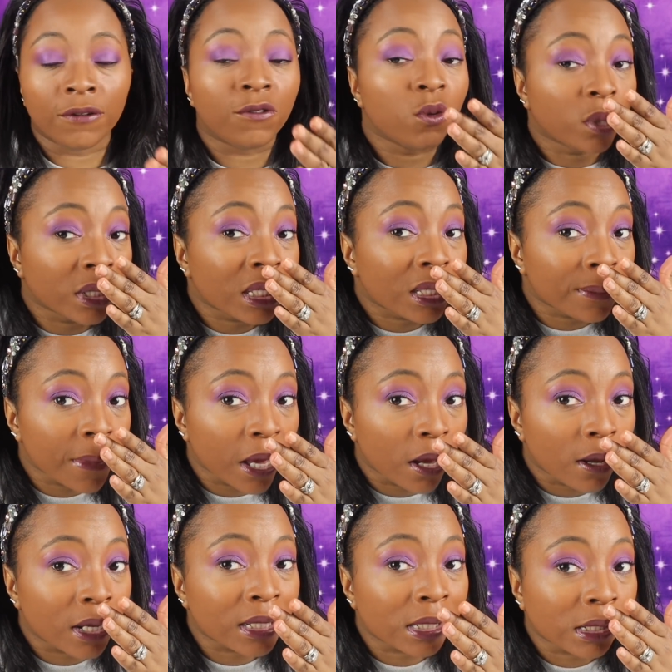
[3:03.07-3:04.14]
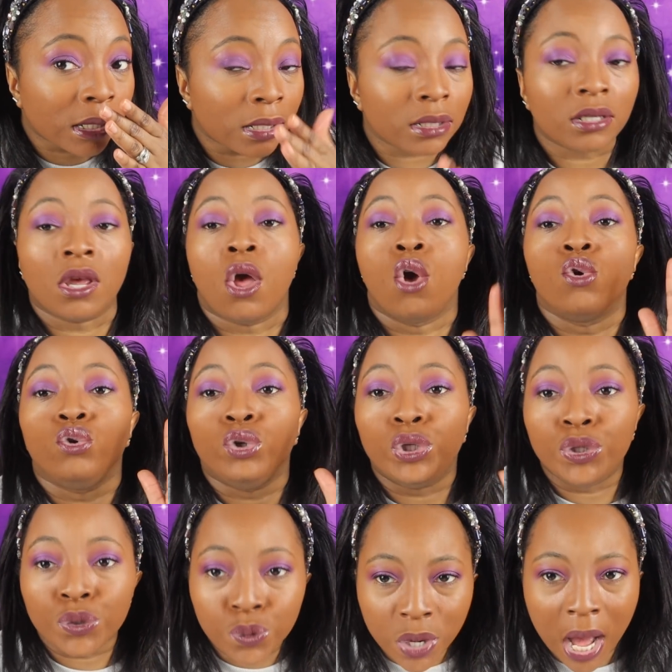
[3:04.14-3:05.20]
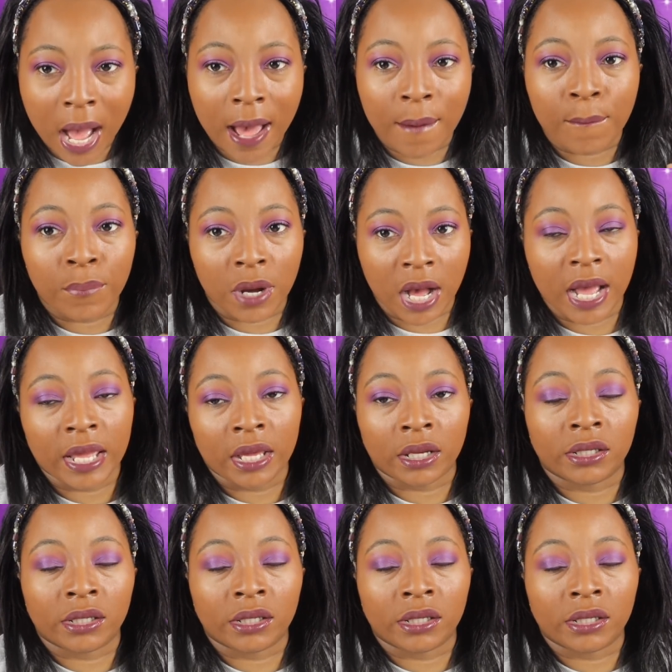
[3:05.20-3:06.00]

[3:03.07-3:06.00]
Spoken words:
If you can smell a scent, do not buy it,